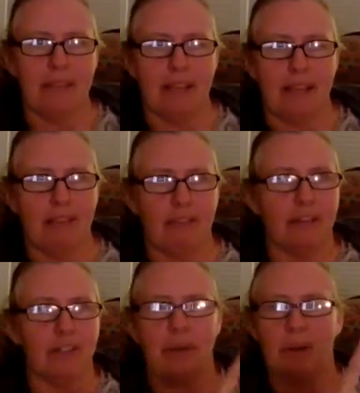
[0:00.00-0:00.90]
If we're
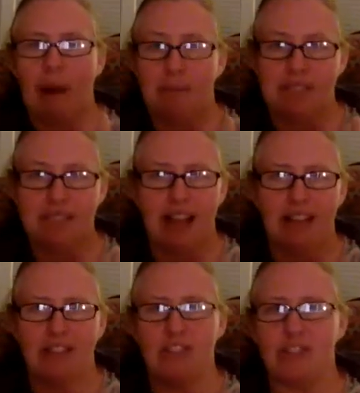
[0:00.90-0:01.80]
doing web
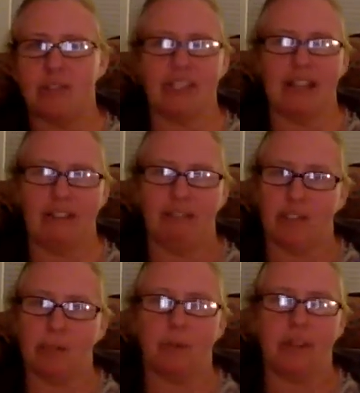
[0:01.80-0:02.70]
design, there's usually a
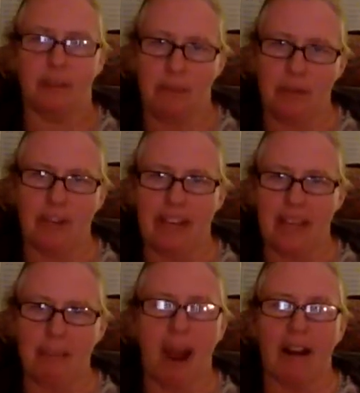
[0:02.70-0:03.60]
virtual
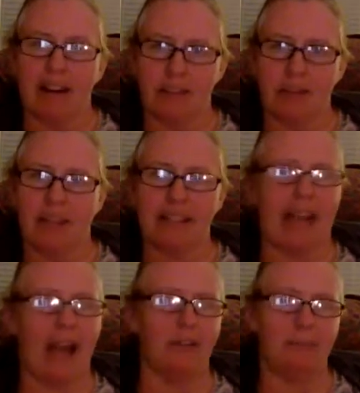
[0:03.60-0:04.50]
community part to it. Like,
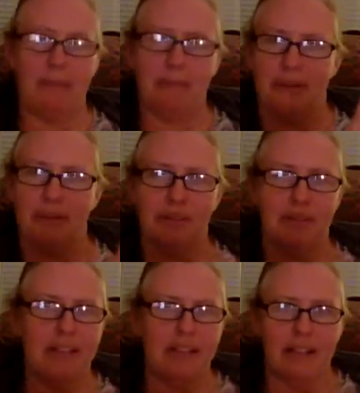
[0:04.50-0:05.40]
how do people
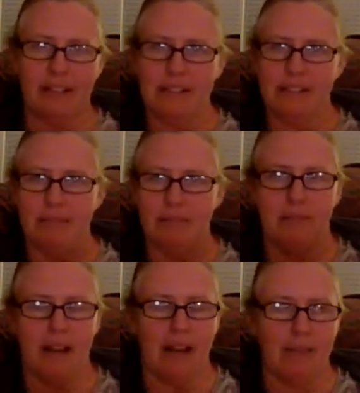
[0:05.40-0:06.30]

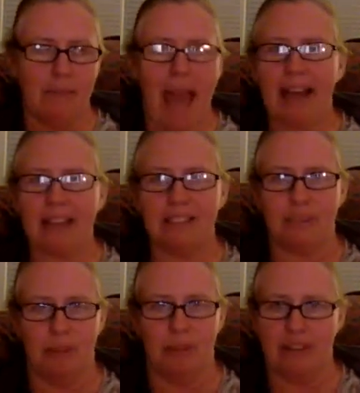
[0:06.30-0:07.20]
act
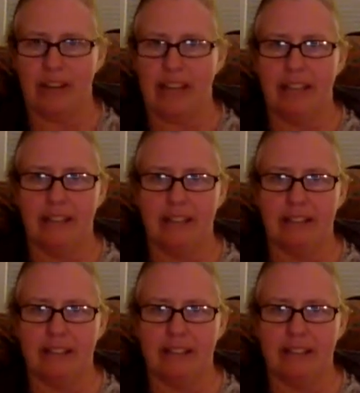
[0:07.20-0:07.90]
when they're in